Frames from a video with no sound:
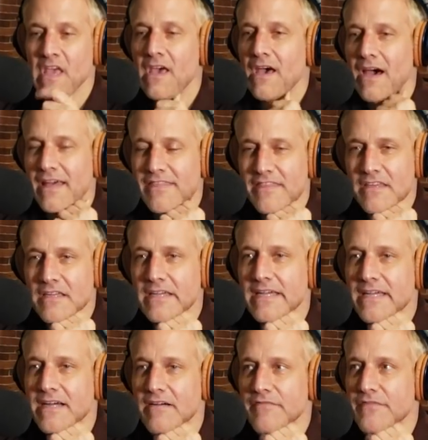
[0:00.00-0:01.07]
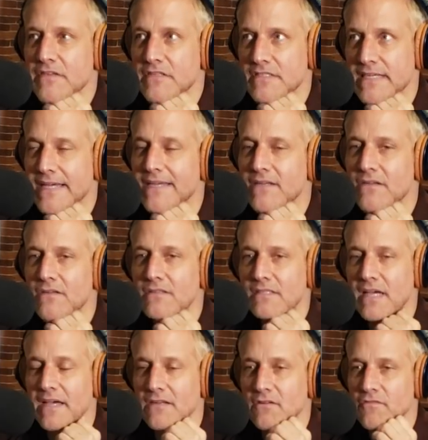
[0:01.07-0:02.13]
I think I have the
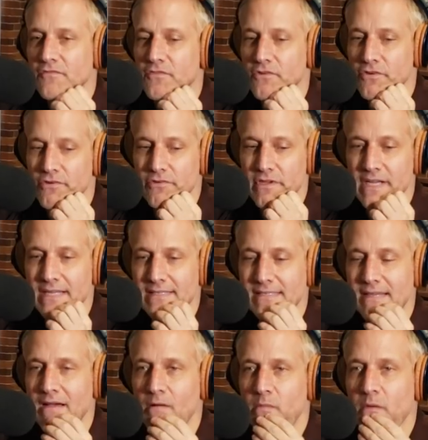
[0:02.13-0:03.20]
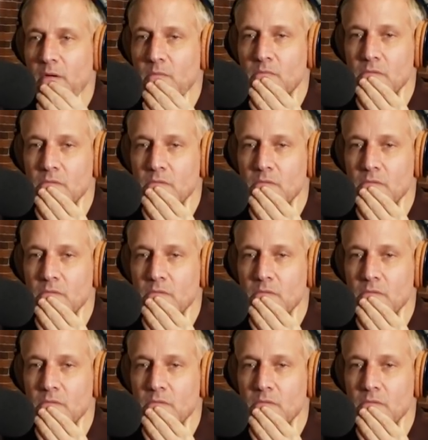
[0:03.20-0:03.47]
title for your next album.